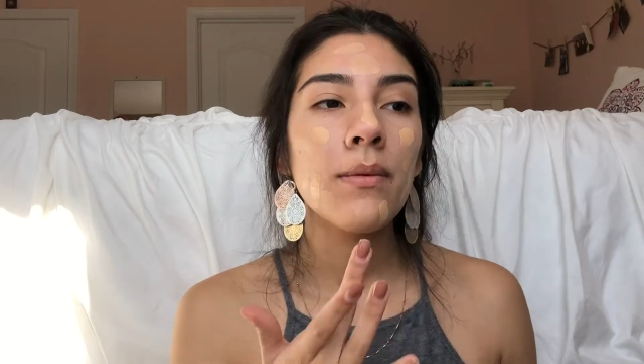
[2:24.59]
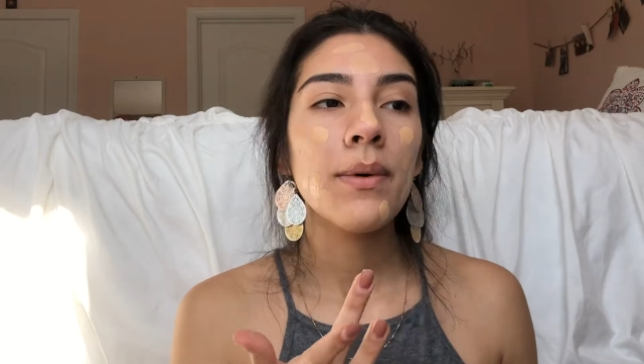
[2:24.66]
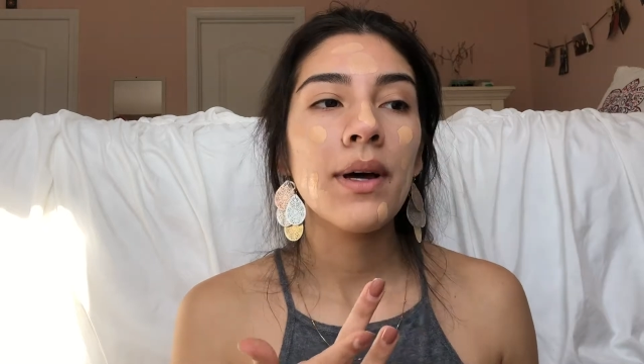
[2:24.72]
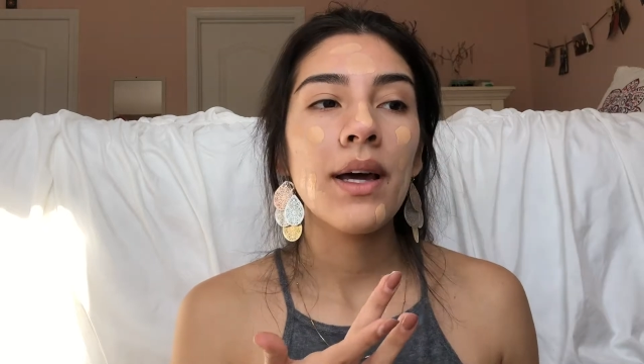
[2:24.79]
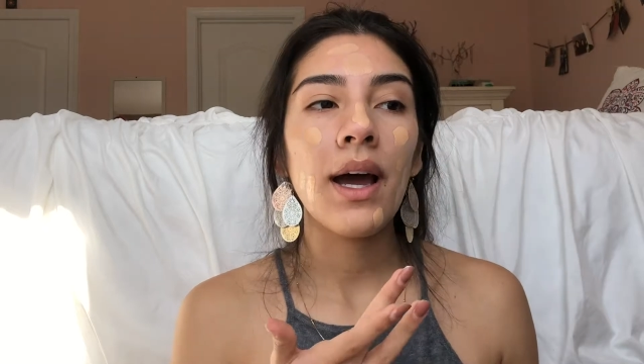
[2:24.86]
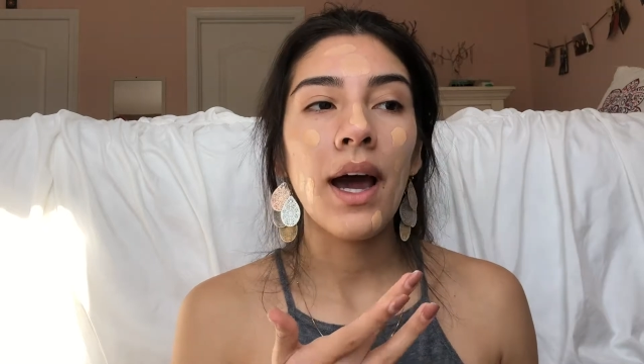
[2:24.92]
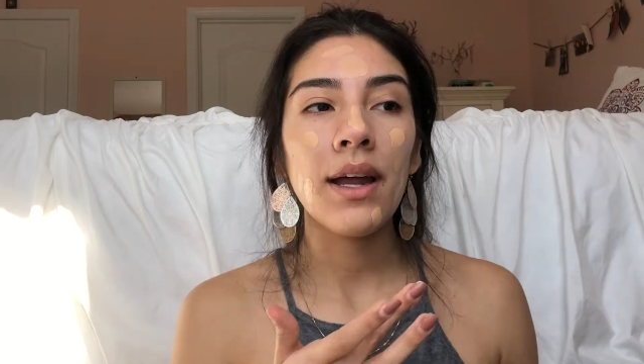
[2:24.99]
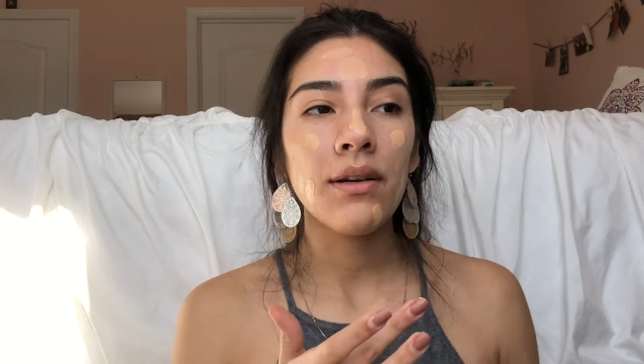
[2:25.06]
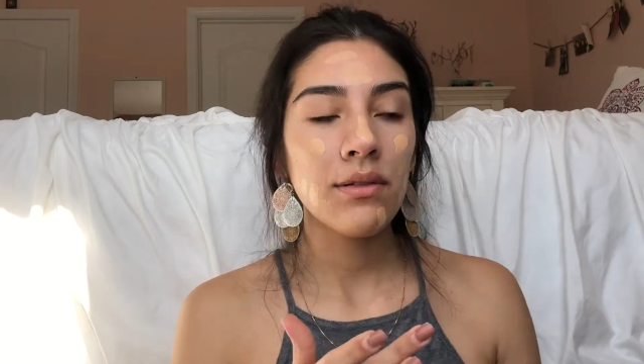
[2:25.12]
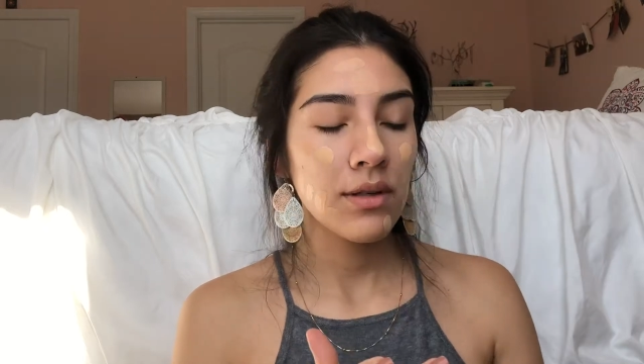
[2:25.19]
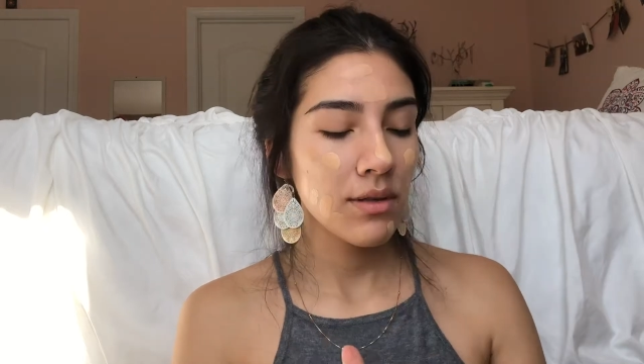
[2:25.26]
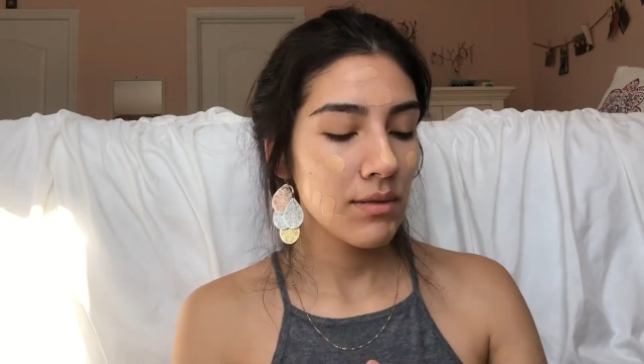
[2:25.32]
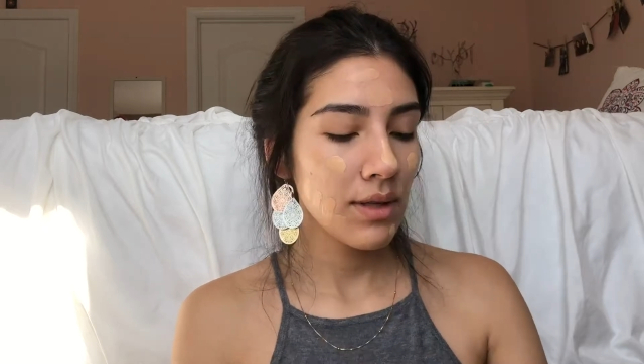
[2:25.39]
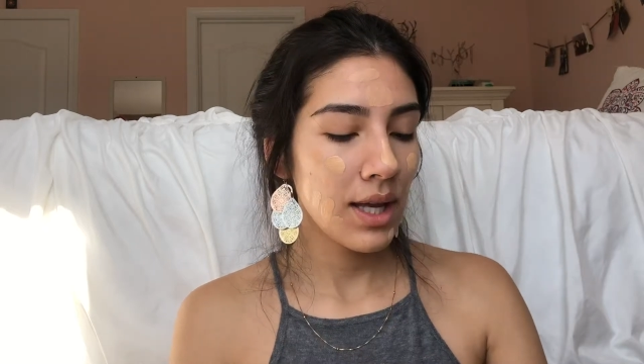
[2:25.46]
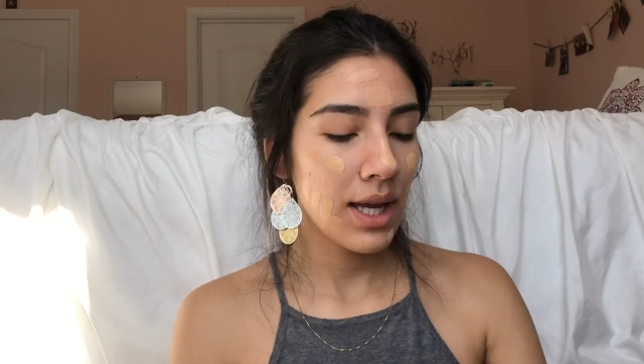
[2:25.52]
but I don't
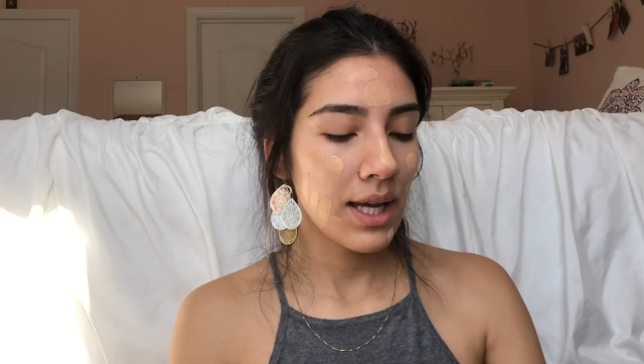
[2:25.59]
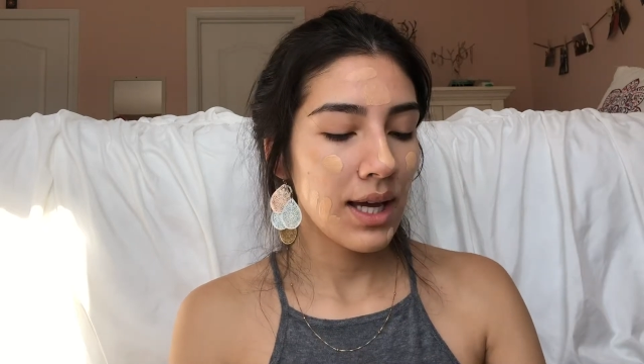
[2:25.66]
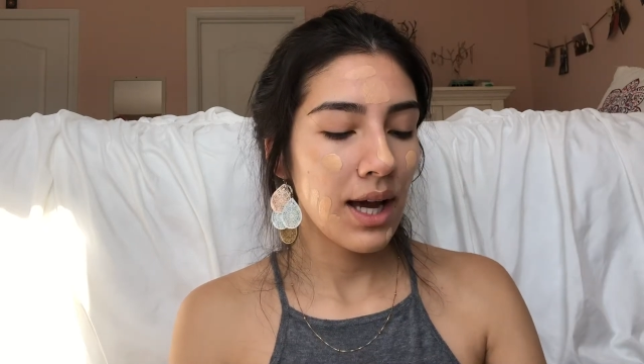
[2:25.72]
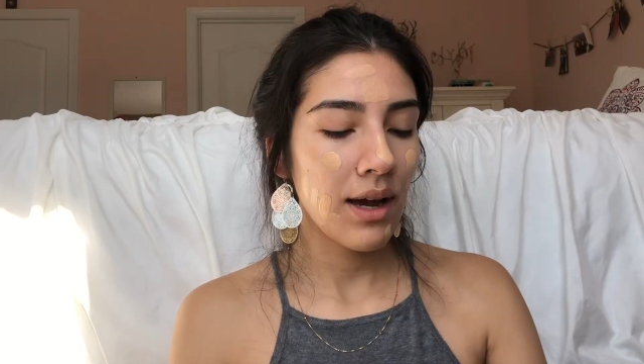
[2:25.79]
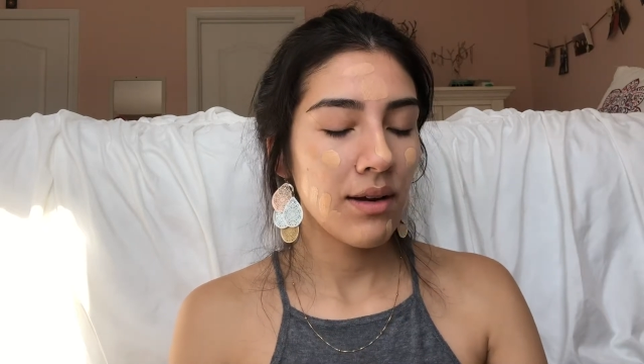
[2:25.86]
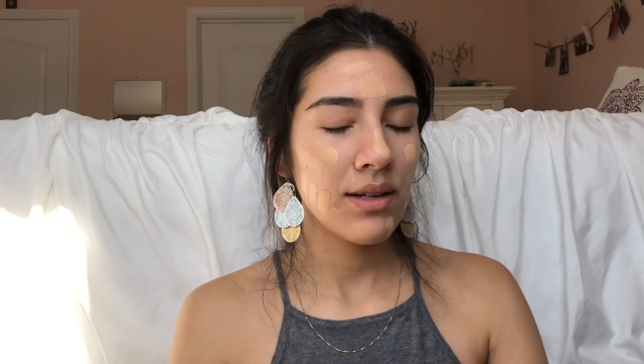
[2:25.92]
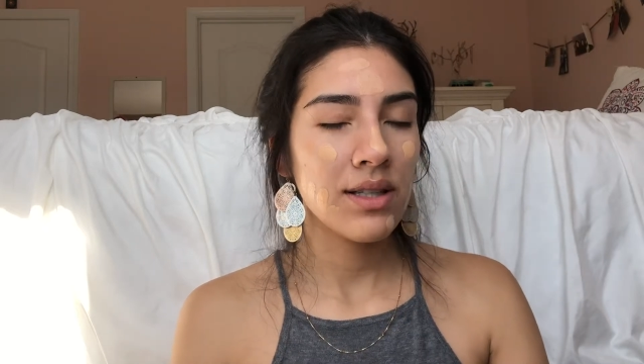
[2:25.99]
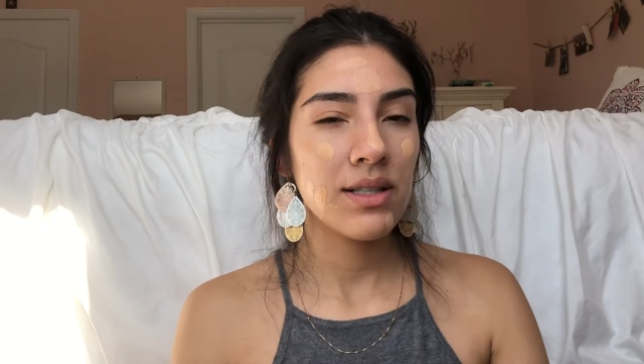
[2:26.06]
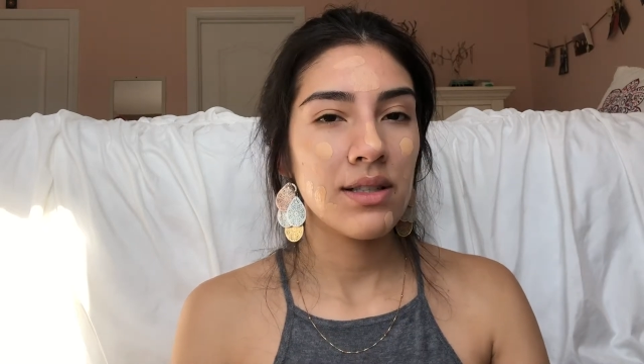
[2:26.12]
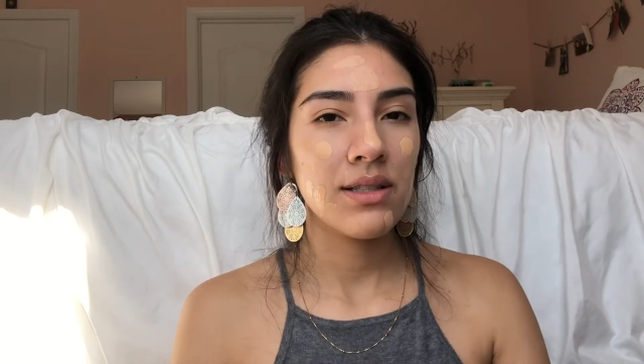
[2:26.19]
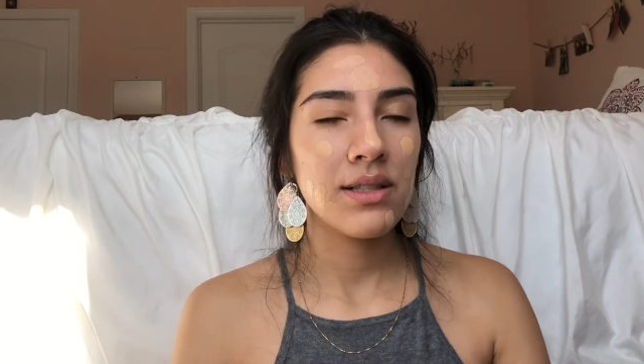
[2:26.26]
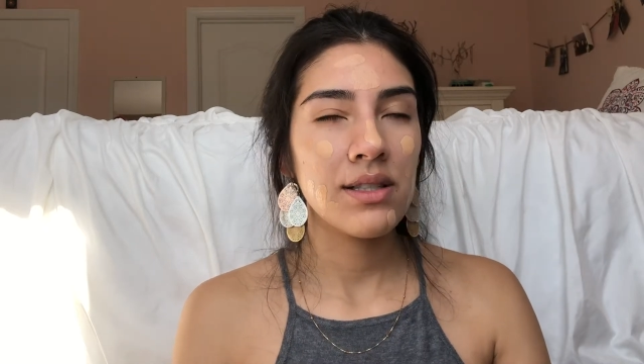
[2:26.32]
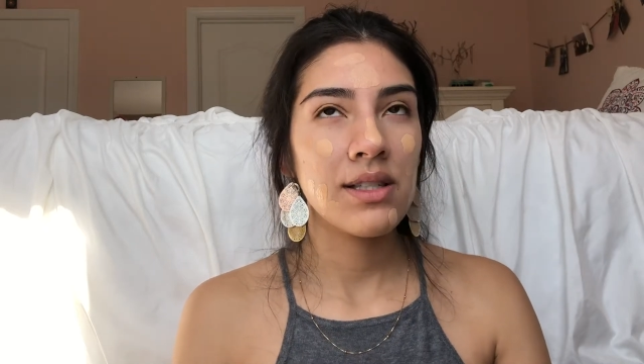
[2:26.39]
know like how to